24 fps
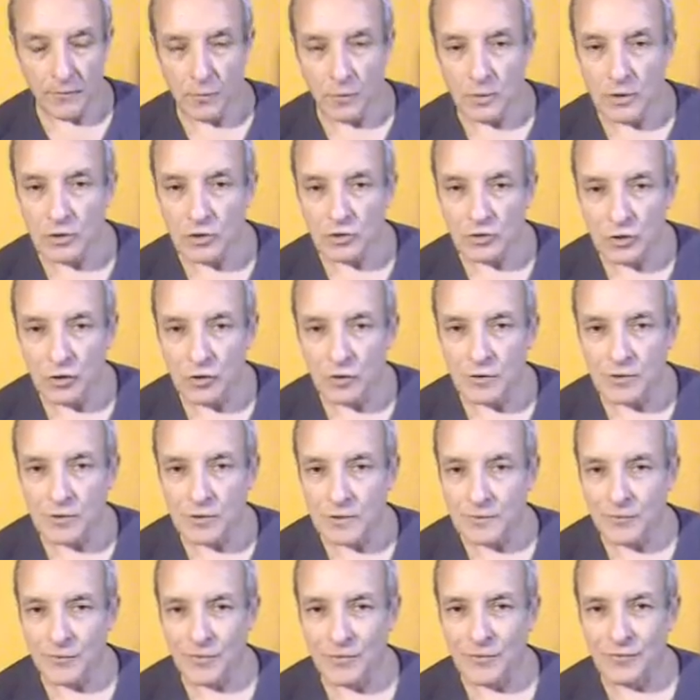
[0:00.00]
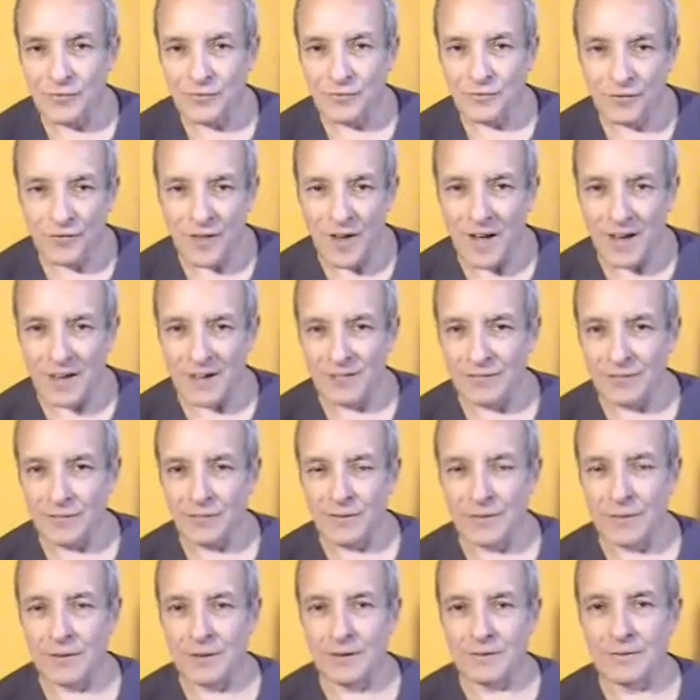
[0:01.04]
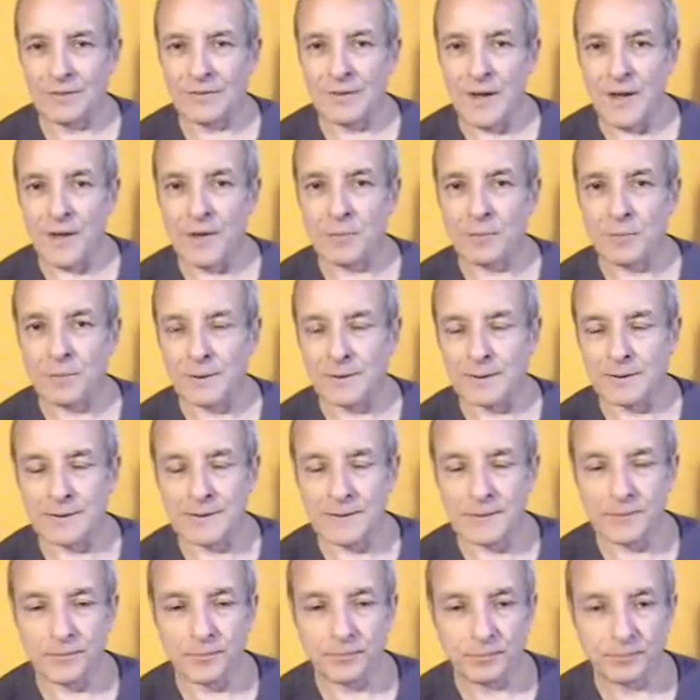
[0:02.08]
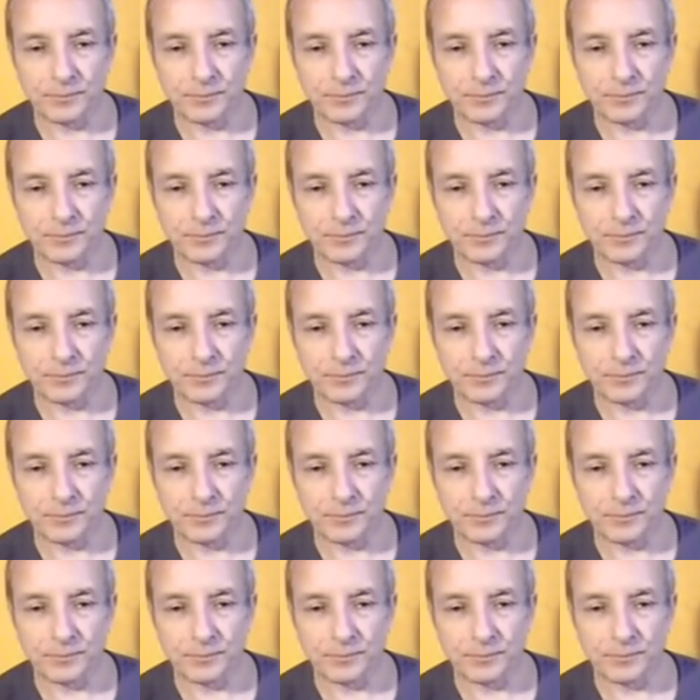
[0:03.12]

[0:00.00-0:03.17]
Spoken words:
which talks of the 5 Dharmas,